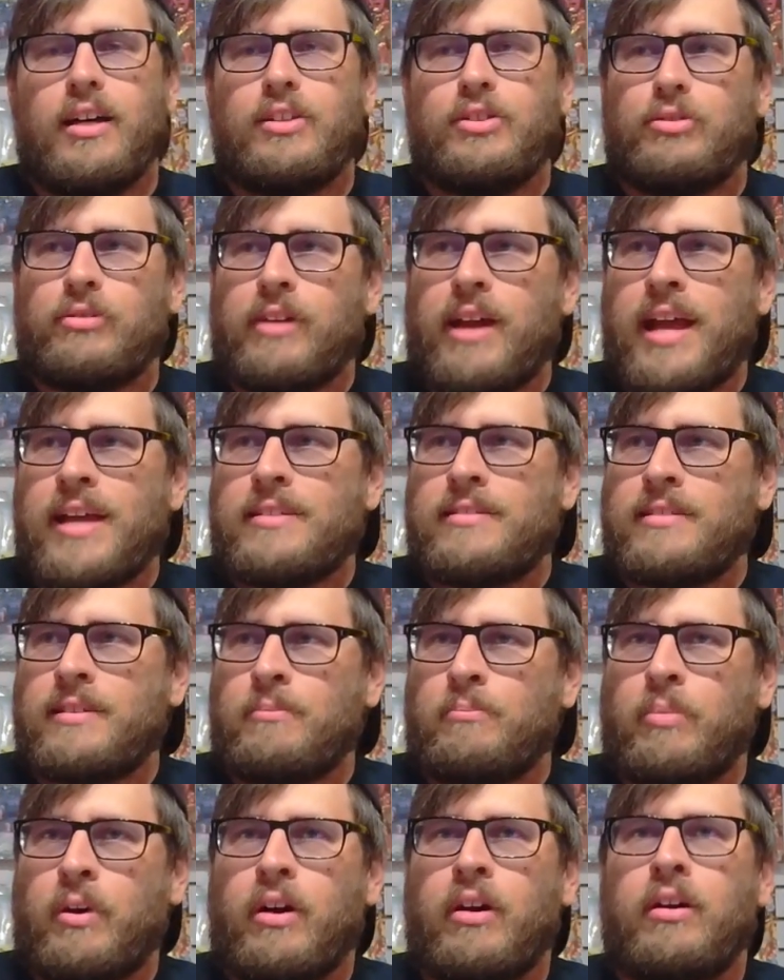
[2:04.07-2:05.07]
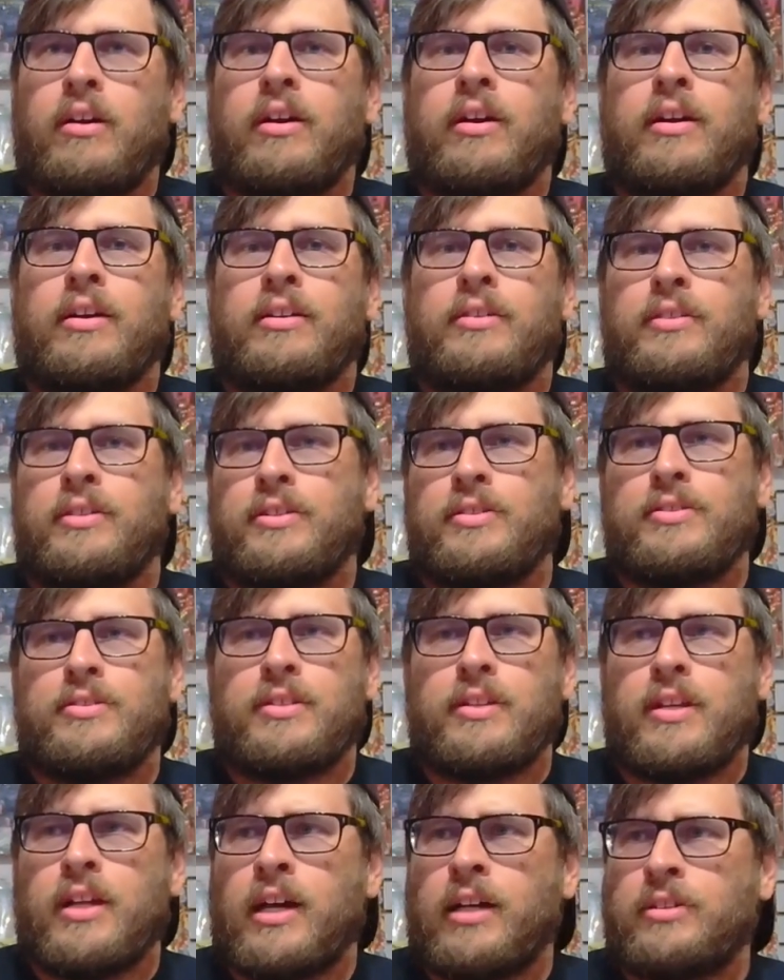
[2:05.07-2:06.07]
Jurassic Park, there's the
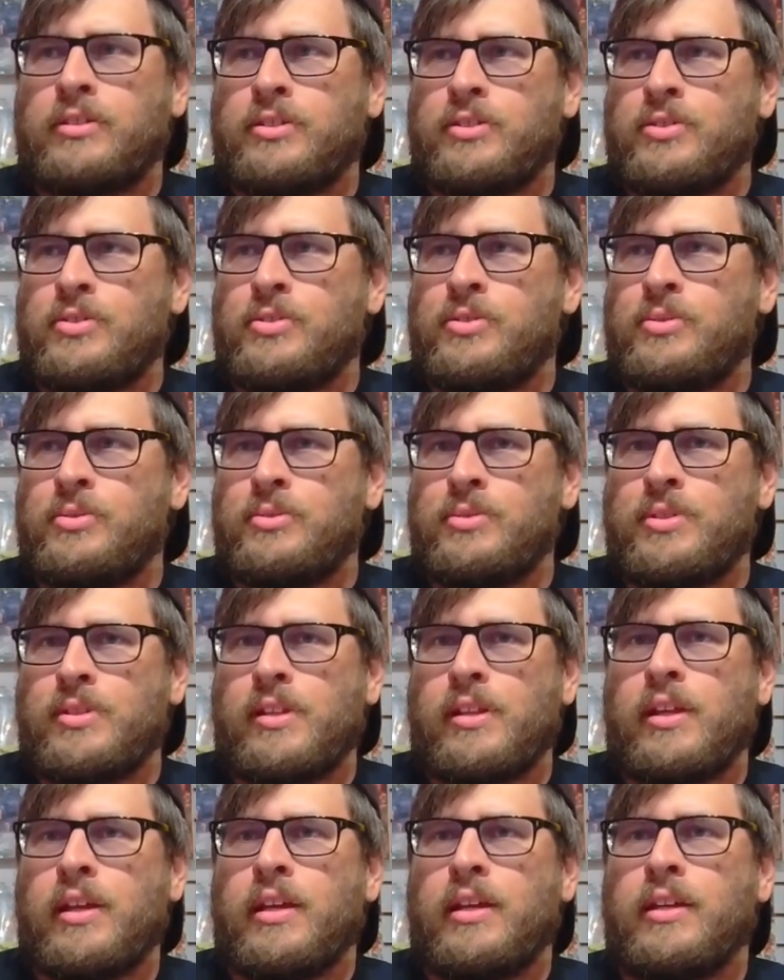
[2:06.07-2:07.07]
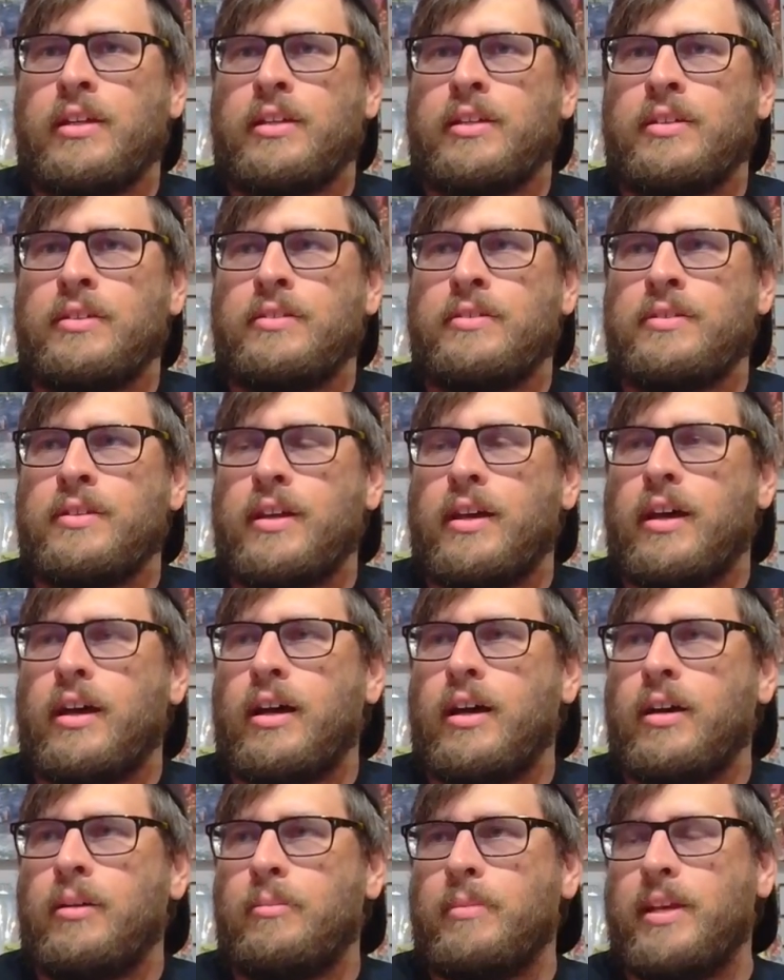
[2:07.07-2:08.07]
Dr. Seuss land,
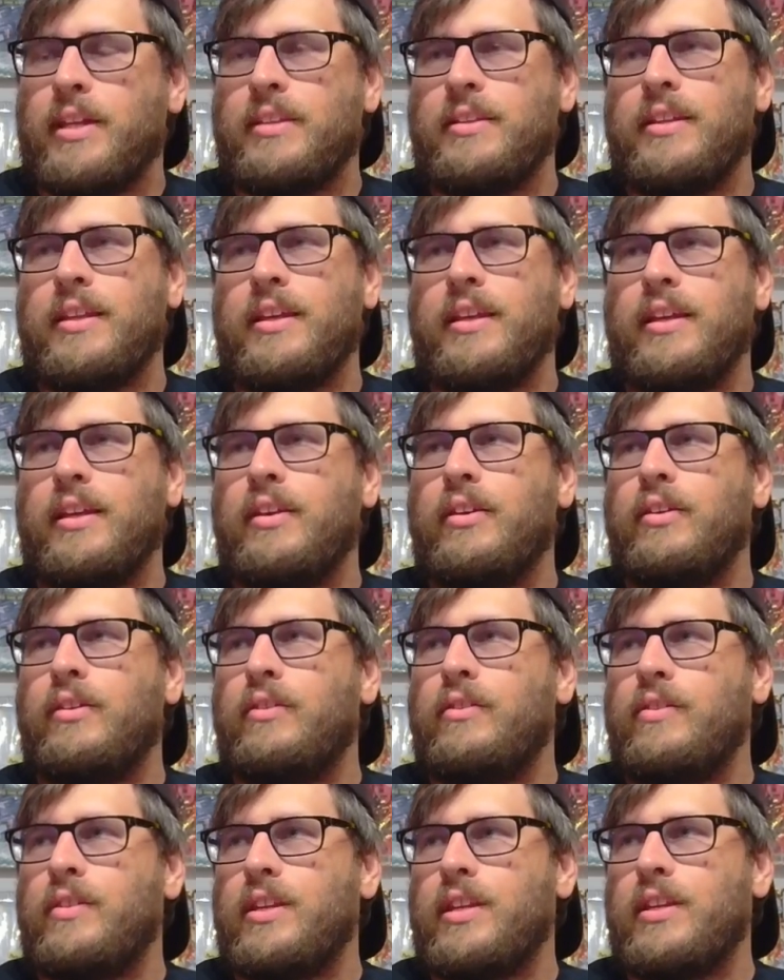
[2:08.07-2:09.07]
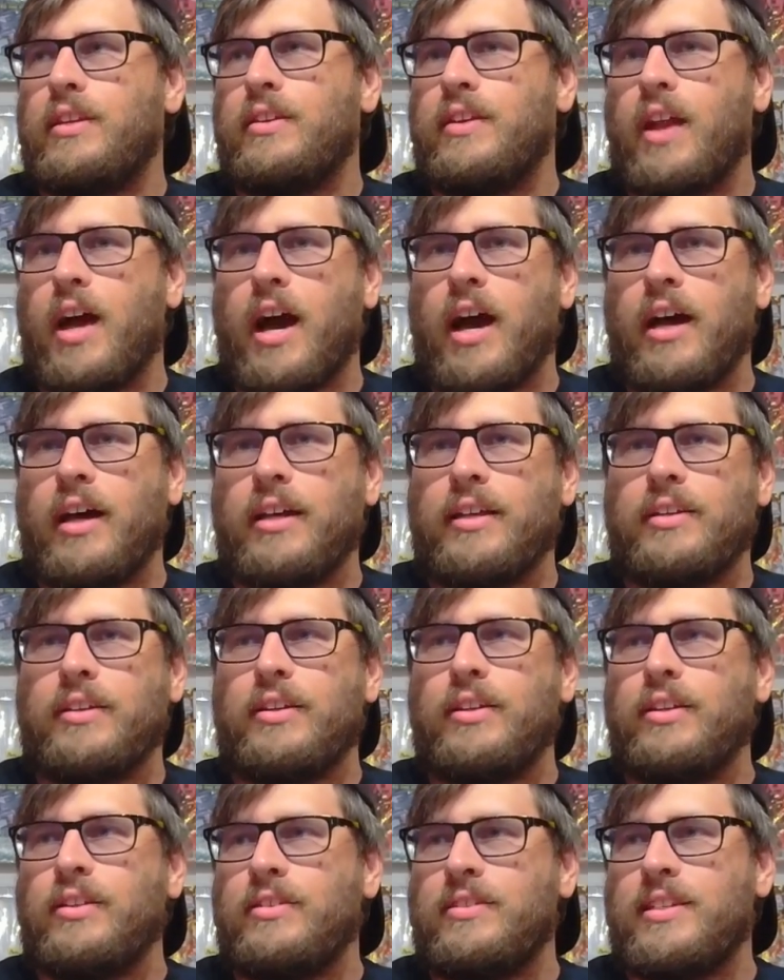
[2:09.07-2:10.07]
and then the
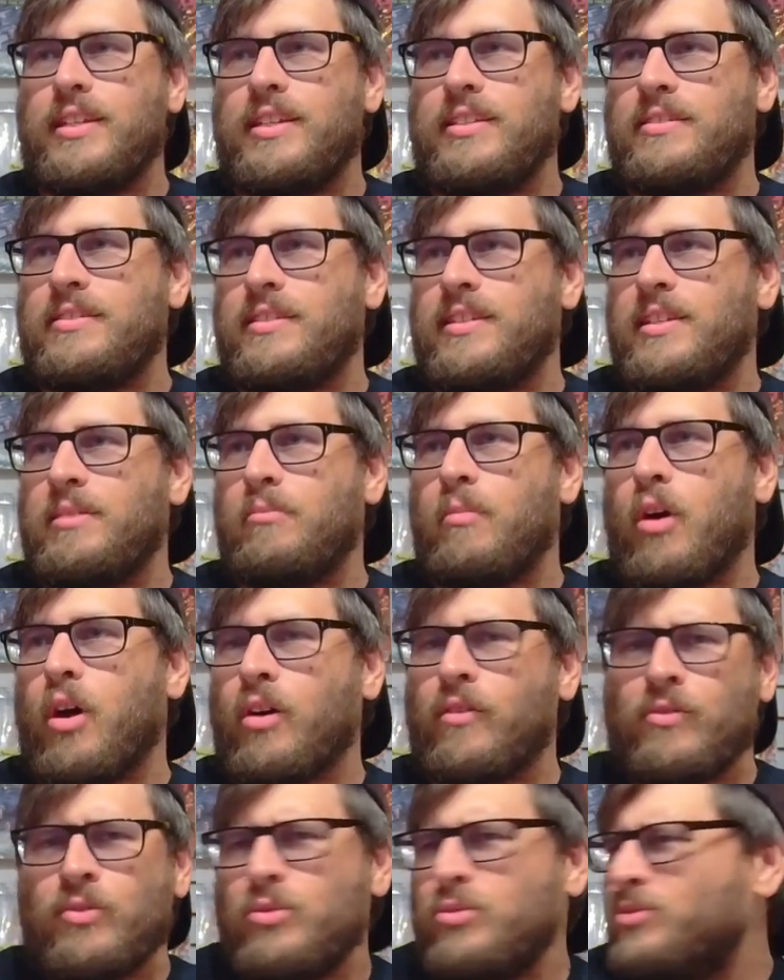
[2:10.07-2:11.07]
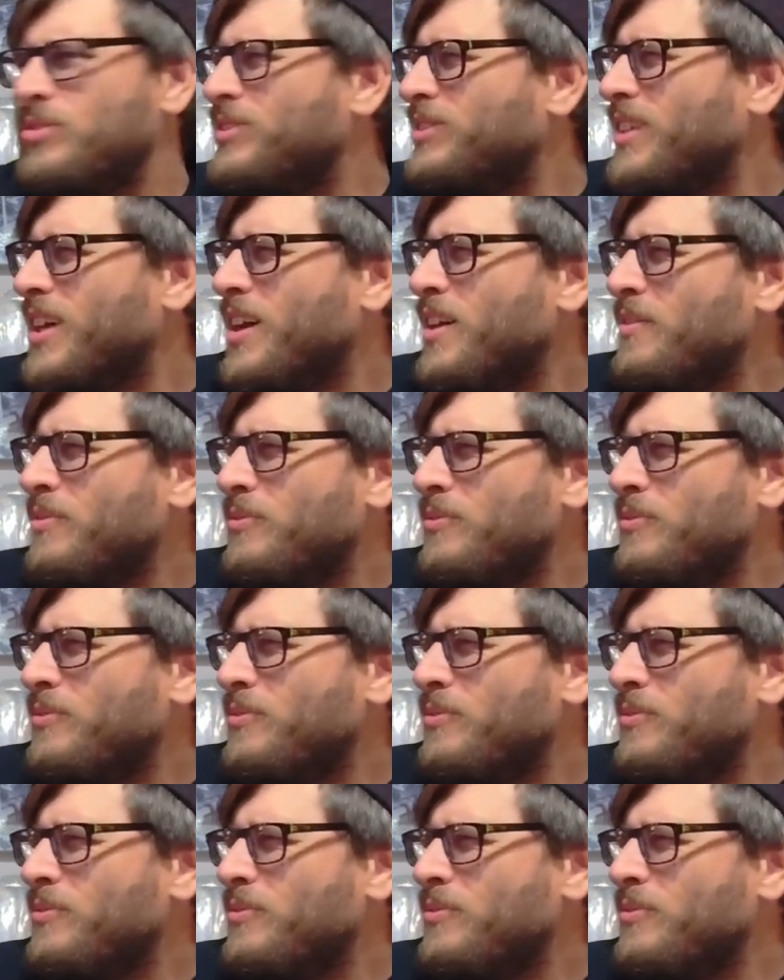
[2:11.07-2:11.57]
non-Disney Marvel stuff.